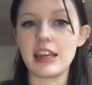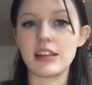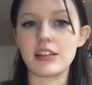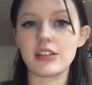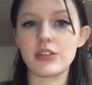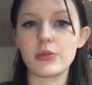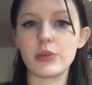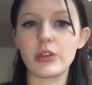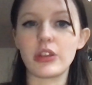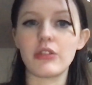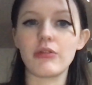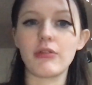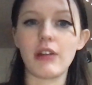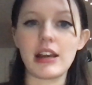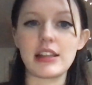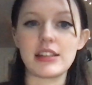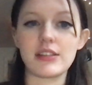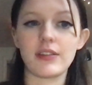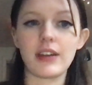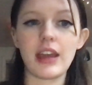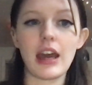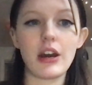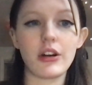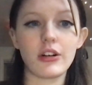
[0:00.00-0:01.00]
with the rise of
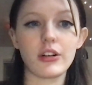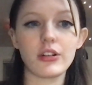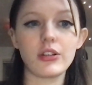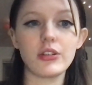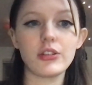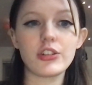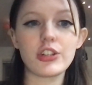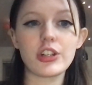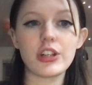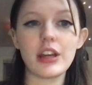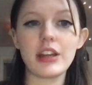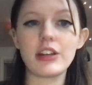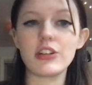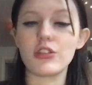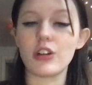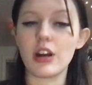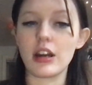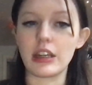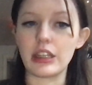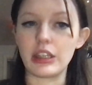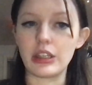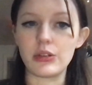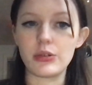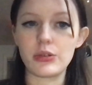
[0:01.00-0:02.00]
counterculture and drug
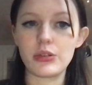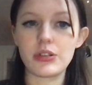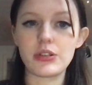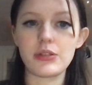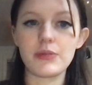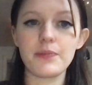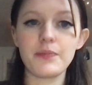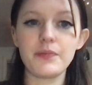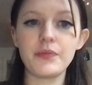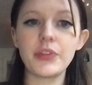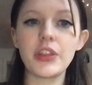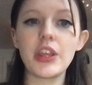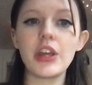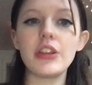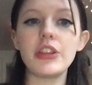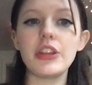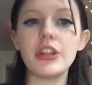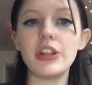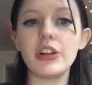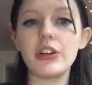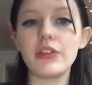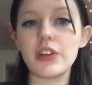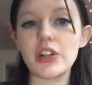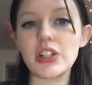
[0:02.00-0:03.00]
use. The
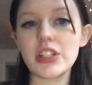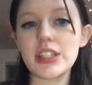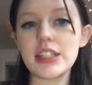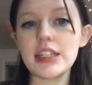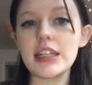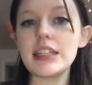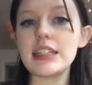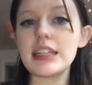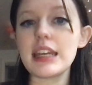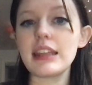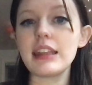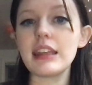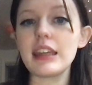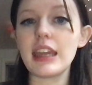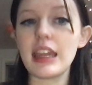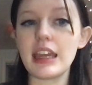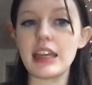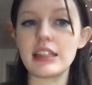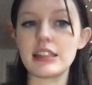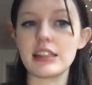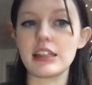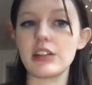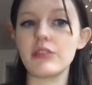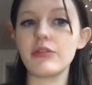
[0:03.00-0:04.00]
University Daily
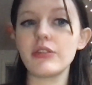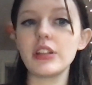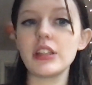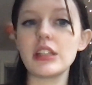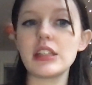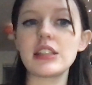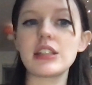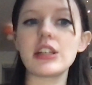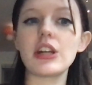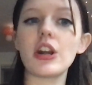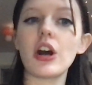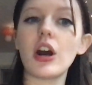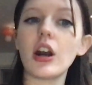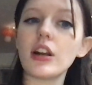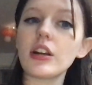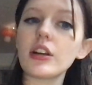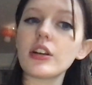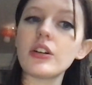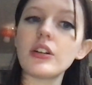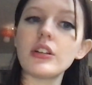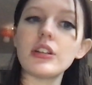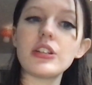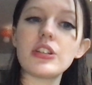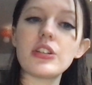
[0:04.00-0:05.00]
Kansan released an
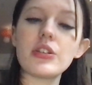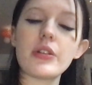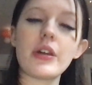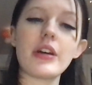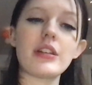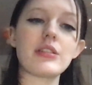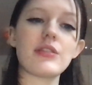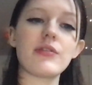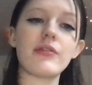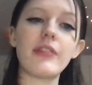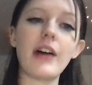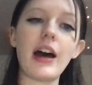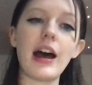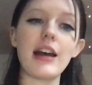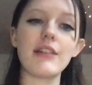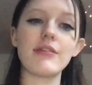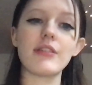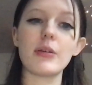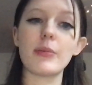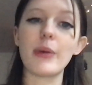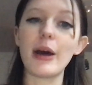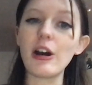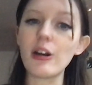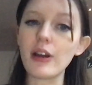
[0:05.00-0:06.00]
article in 2005
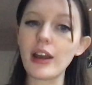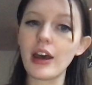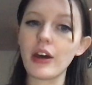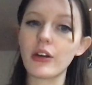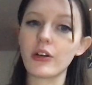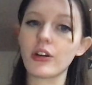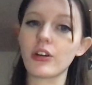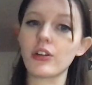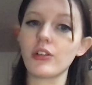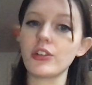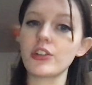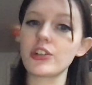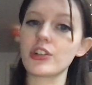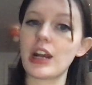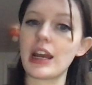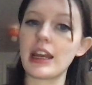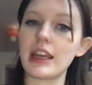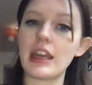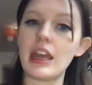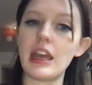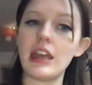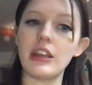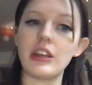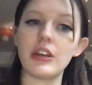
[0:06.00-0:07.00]
about counterculture at
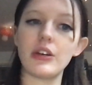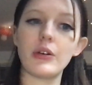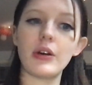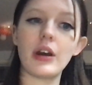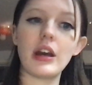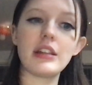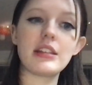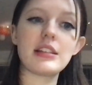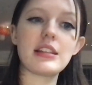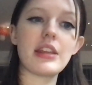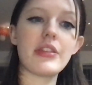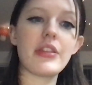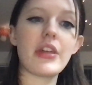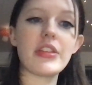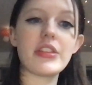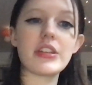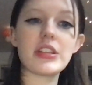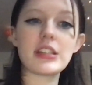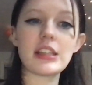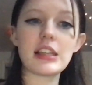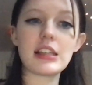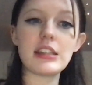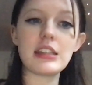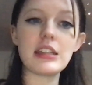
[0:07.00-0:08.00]
KU and said that the
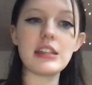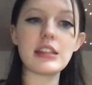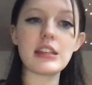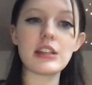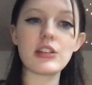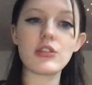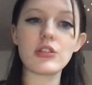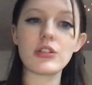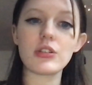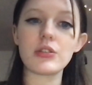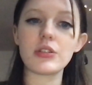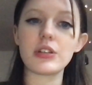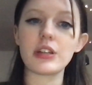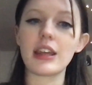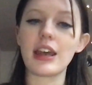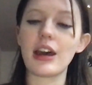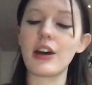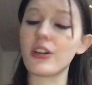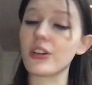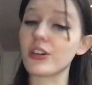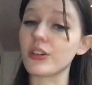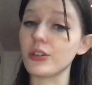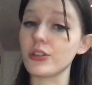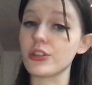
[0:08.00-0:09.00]
60s introduced a
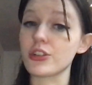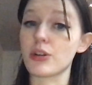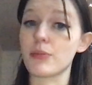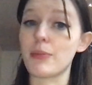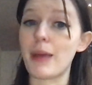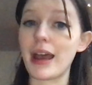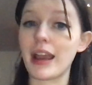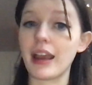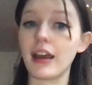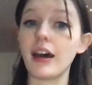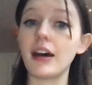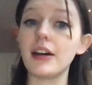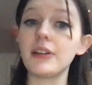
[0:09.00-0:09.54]
counterculture mecca.